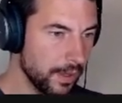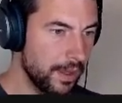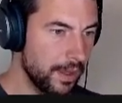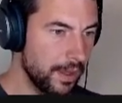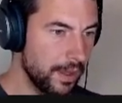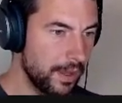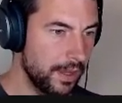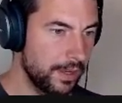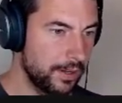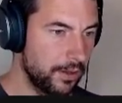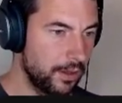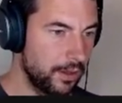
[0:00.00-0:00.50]

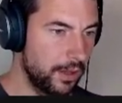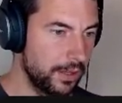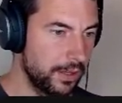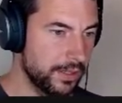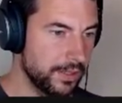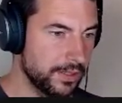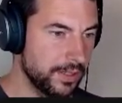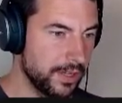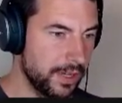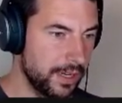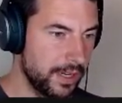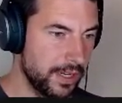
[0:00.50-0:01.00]
And all
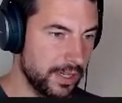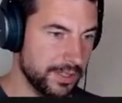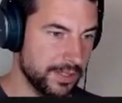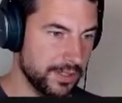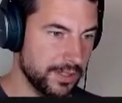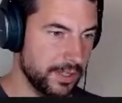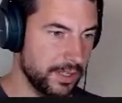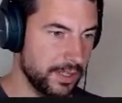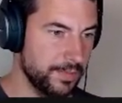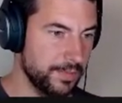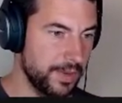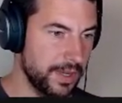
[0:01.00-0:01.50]
it does
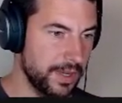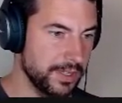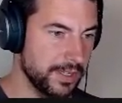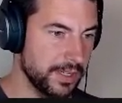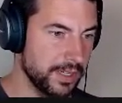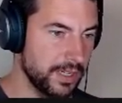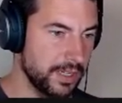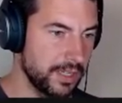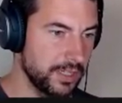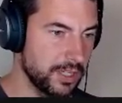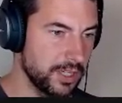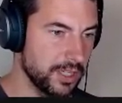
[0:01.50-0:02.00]
is
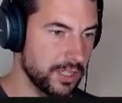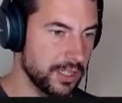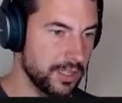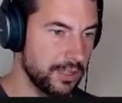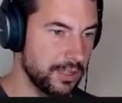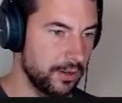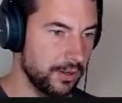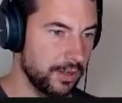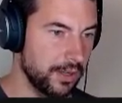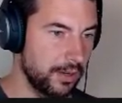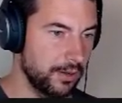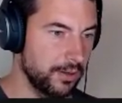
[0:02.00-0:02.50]
basically just
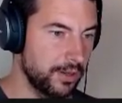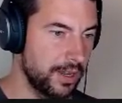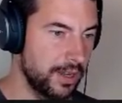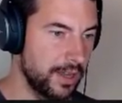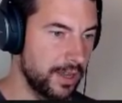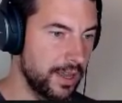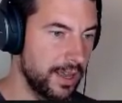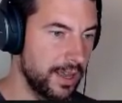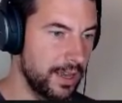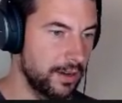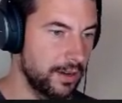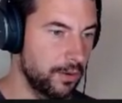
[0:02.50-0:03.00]
log out
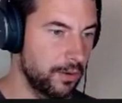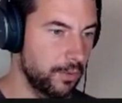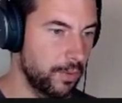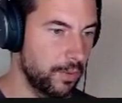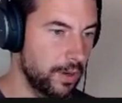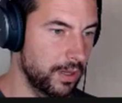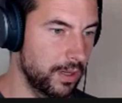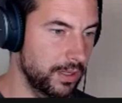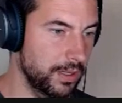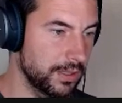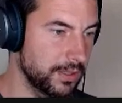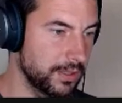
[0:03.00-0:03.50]
hello
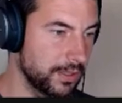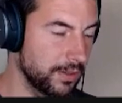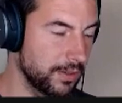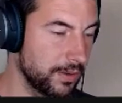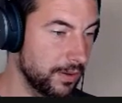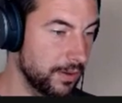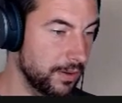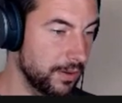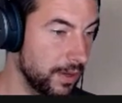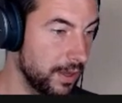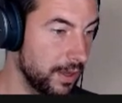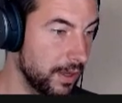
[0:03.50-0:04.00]
world.
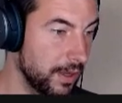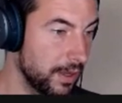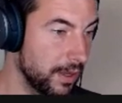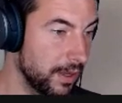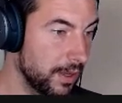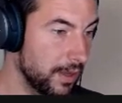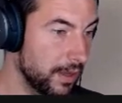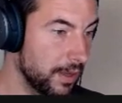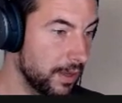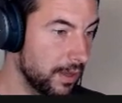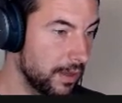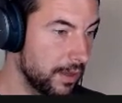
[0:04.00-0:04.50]

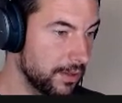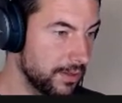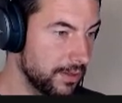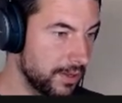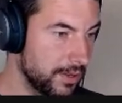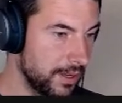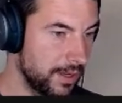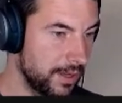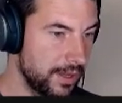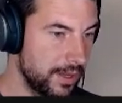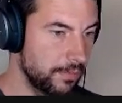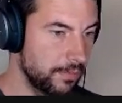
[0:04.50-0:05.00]

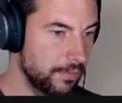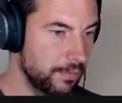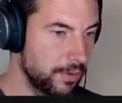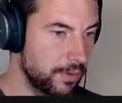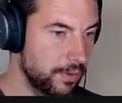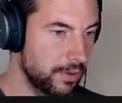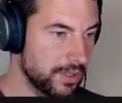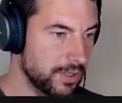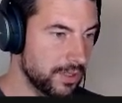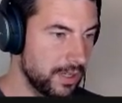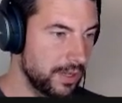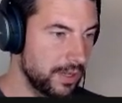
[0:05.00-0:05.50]
The
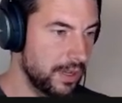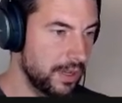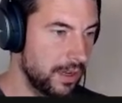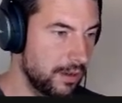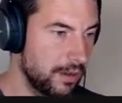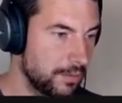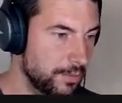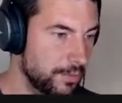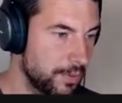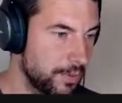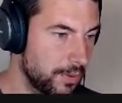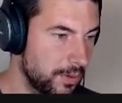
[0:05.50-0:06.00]
inputs and
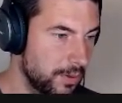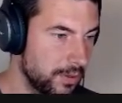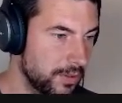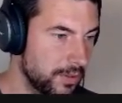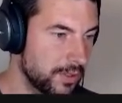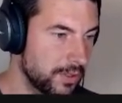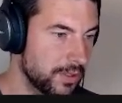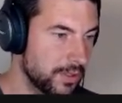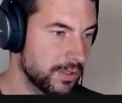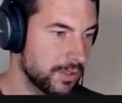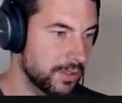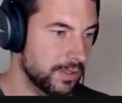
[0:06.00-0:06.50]

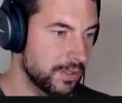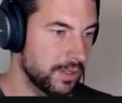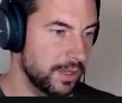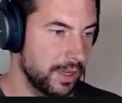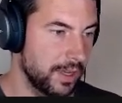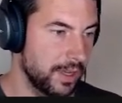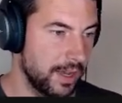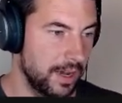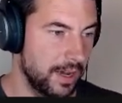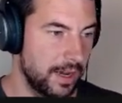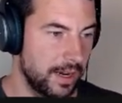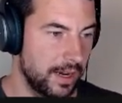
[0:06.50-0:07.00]
outputs
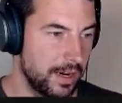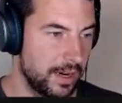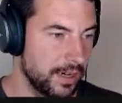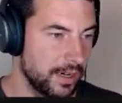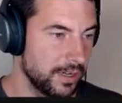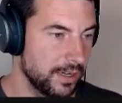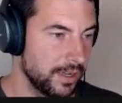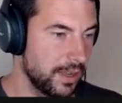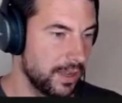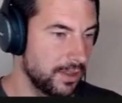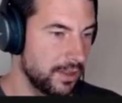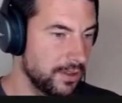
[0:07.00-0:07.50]

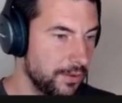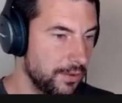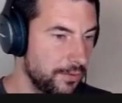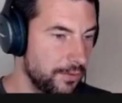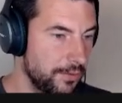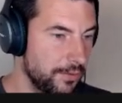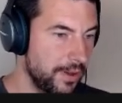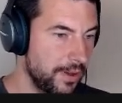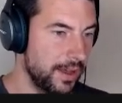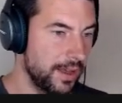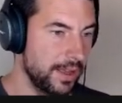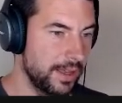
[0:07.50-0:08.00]
are
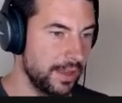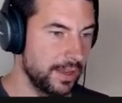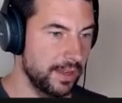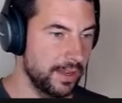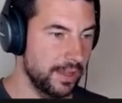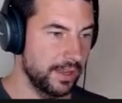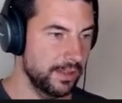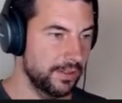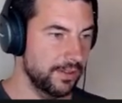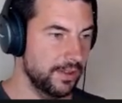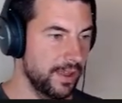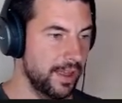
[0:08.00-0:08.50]
defined
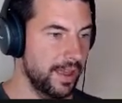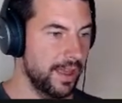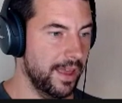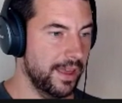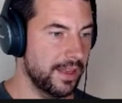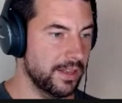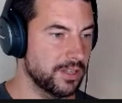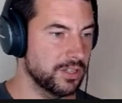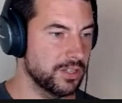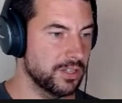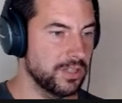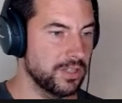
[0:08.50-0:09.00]
in the
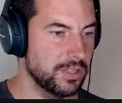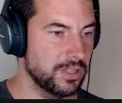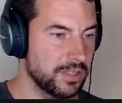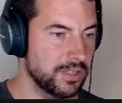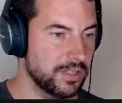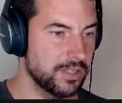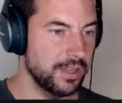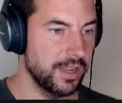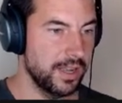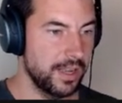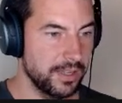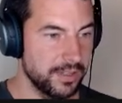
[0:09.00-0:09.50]

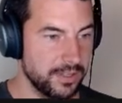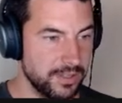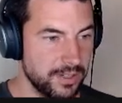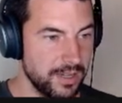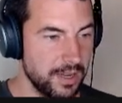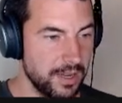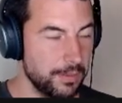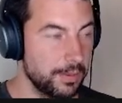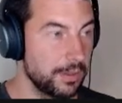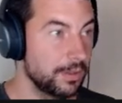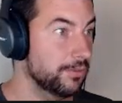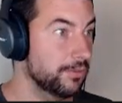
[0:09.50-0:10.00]

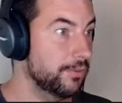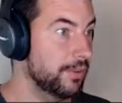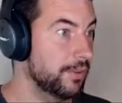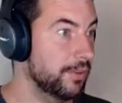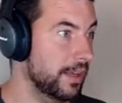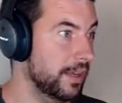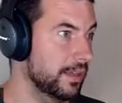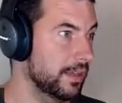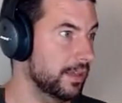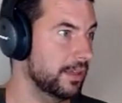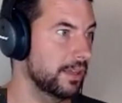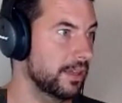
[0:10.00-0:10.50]
actions.yaml
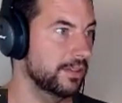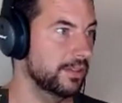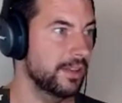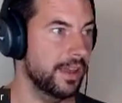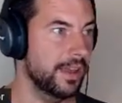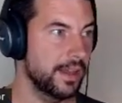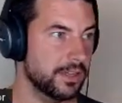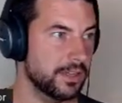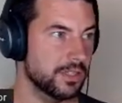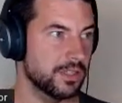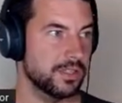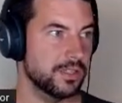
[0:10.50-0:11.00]
file. And the
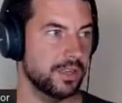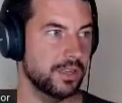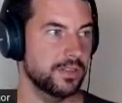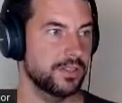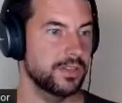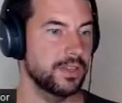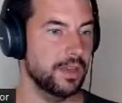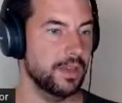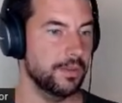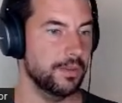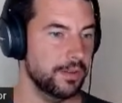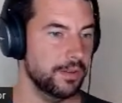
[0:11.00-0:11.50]

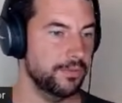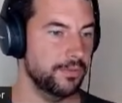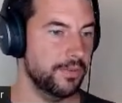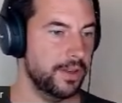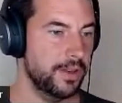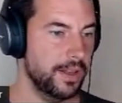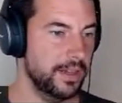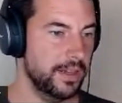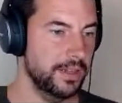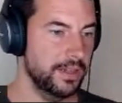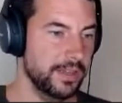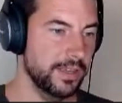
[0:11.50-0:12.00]
actions.yaml
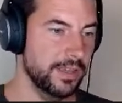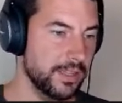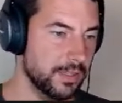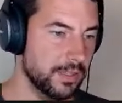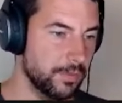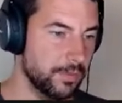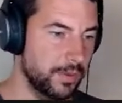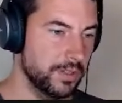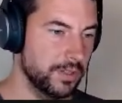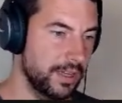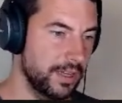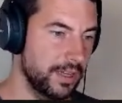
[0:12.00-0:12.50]
file is
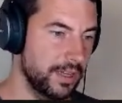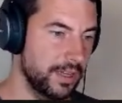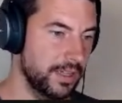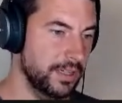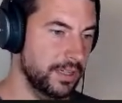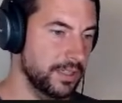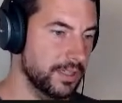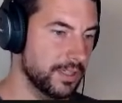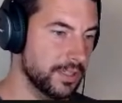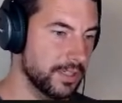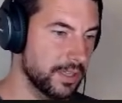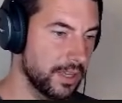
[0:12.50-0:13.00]
what
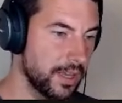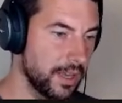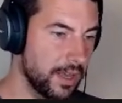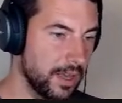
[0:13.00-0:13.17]
tells